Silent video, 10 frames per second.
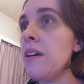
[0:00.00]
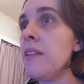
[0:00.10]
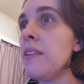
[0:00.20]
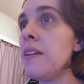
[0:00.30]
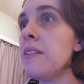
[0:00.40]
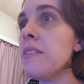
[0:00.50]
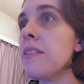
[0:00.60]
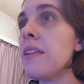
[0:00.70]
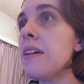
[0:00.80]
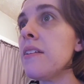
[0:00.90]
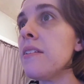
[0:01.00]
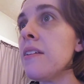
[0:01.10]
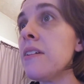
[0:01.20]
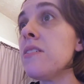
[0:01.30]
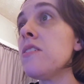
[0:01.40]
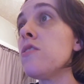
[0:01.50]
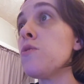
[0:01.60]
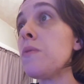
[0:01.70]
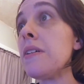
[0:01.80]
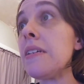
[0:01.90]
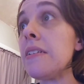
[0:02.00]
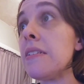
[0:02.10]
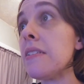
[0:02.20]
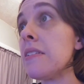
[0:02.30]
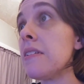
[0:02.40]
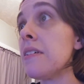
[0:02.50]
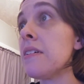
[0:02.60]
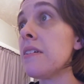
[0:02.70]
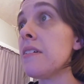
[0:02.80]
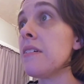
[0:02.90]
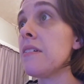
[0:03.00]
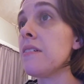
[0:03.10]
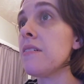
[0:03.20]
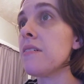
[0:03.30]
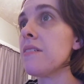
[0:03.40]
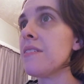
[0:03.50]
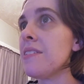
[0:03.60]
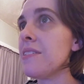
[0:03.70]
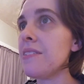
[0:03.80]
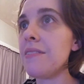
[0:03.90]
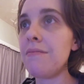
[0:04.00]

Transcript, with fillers: And then in the late 1920s, this